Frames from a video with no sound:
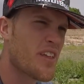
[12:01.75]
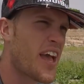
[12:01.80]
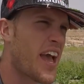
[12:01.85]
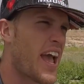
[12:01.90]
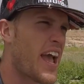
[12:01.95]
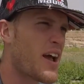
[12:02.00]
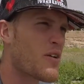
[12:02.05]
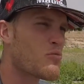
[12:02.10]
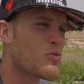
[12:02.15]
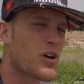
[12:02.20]

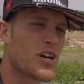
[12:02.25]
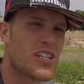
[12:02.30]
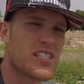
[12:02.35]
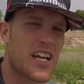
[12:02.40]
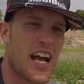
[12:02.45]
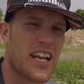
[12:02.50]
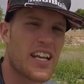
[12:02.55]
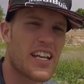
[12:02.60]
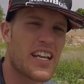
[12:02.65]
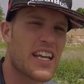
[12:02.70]
and we're
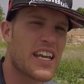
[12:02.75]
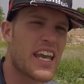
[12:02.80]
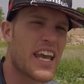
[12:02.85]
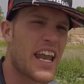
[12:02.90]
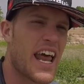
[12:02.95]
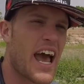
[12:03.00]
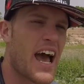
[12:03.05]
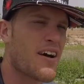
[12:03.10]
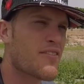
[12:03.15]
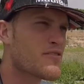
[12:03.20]
excited to
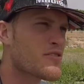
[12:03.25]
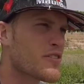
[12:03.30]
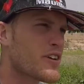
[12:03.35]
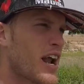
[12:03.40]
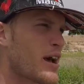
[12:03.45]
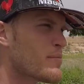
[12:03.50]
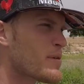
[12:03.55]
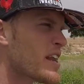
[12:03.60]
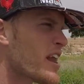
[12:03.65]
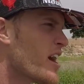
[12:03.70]
get after it.
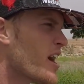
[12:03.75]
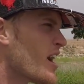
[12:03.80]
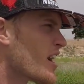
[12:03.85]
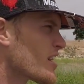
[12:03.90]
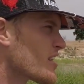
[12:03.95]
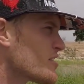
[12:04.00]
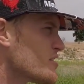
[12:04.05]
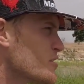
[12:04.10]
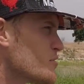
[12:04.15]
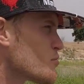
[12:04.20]
I mean,
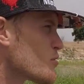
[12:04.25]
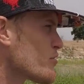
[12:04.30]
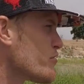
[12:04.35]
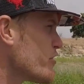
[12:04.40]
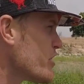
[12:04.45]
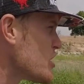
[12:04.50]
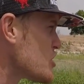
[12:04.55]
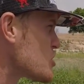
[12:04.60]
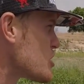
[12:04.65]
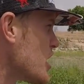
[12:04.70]
dude, we're
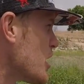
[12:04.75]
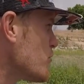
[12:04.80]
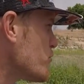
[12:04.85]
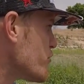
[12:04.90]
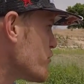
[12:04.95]
finishing up